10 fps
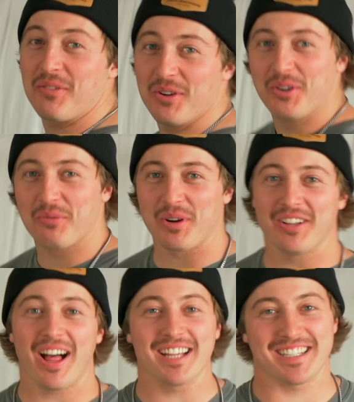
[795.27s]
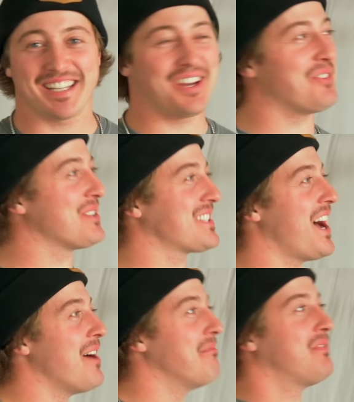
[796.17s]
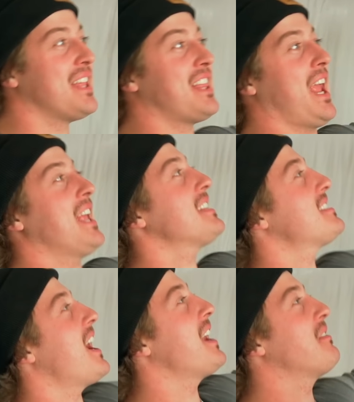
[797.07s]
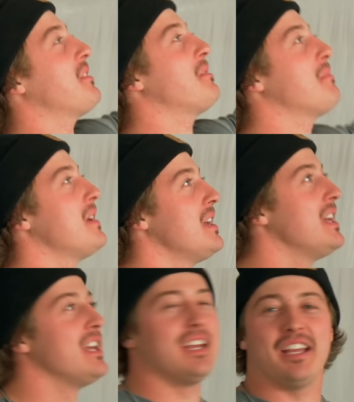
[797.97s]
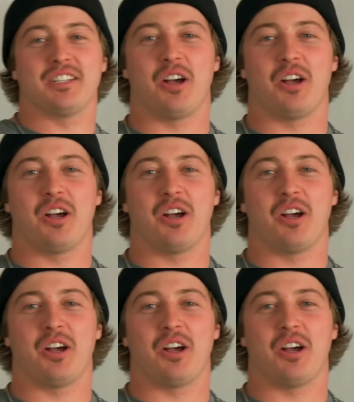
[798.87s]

really realize until it was up that the inside of them is